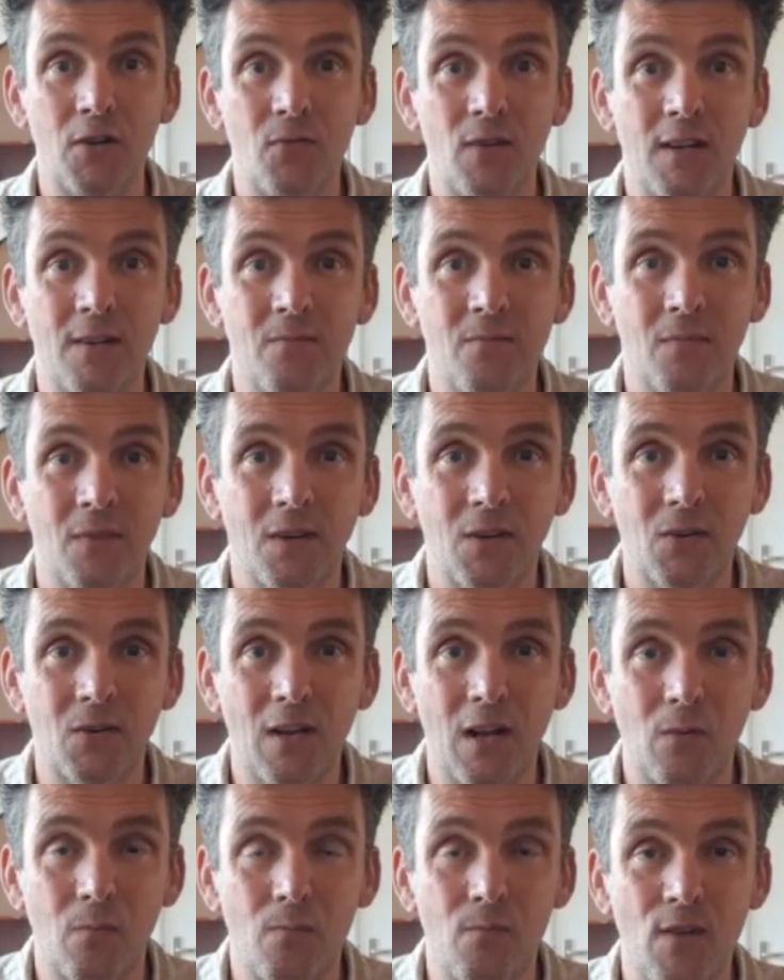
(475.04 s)
rhythm, good
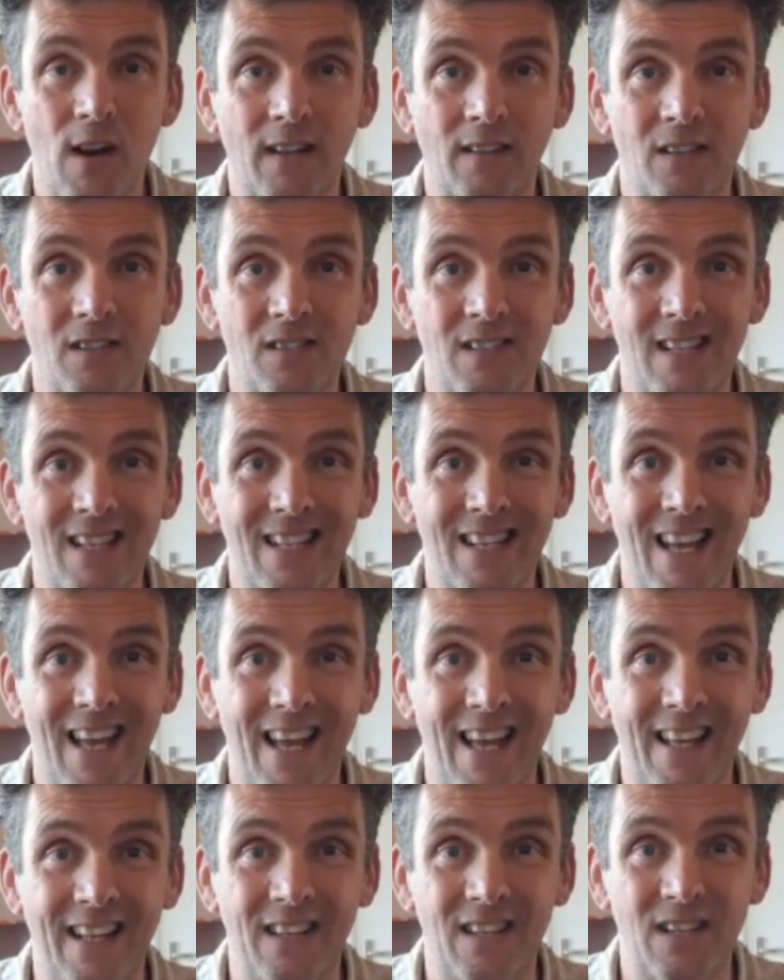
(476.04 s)
luck practicing
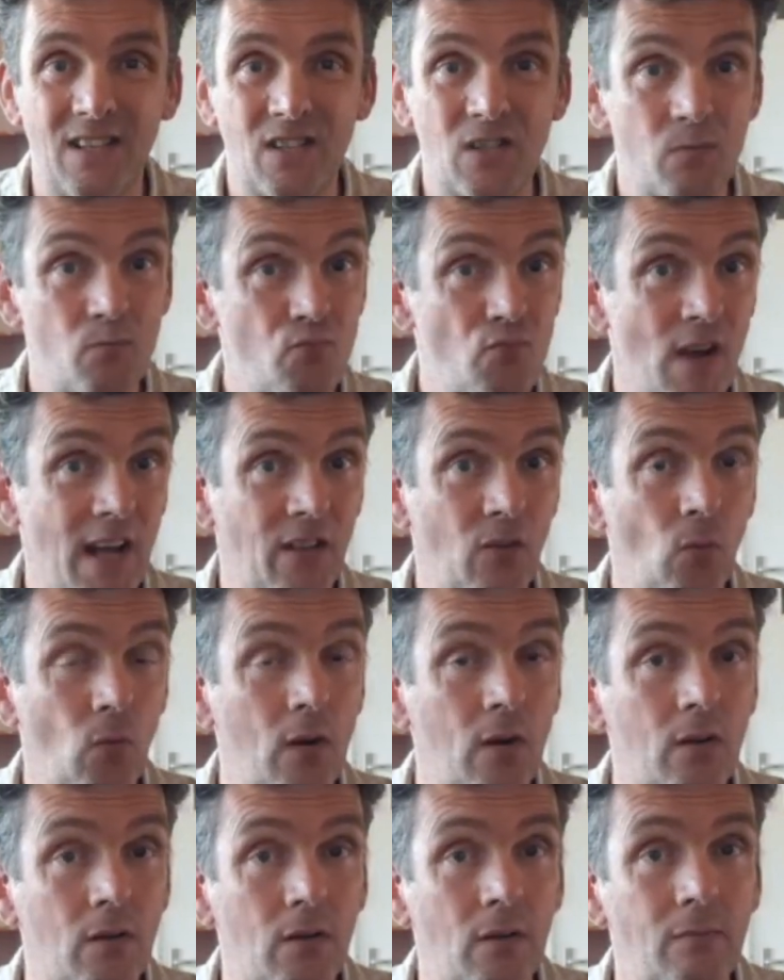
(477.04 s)
and spread the
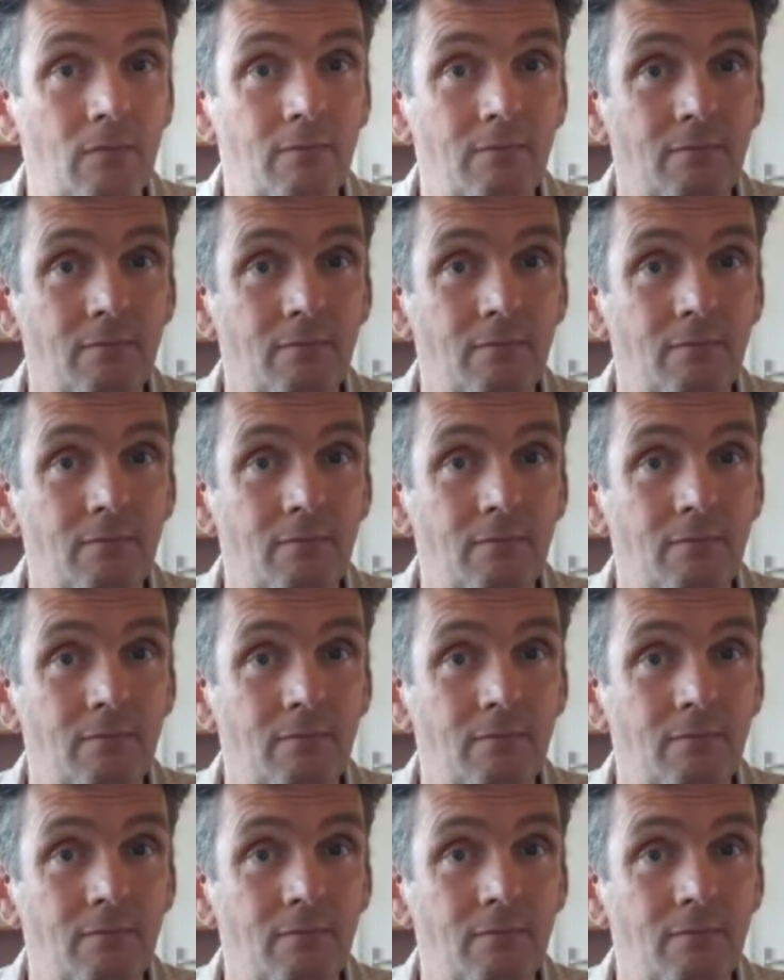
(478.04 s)
word.